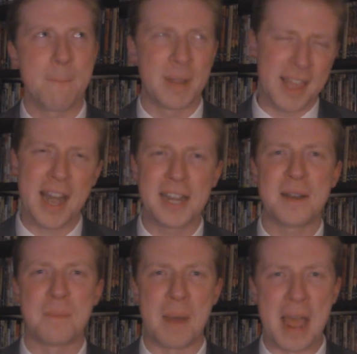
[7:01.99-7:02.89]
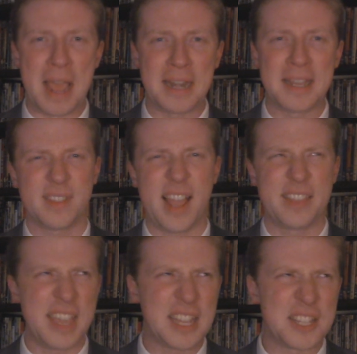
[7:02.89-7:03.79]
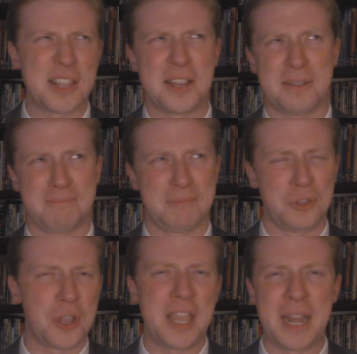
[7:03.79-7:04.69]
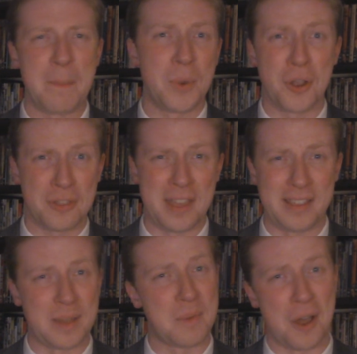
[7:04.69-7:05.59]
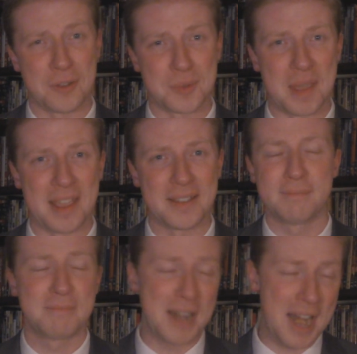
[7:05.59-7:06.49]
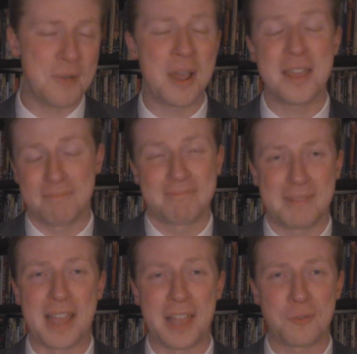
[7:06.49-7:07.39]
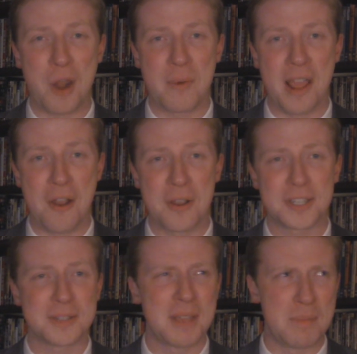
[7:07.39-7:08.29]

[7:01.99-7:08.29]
but that I didn't mind. I think it's the looking in a book thing that bothers me. But anyway, I like Robert Harris. He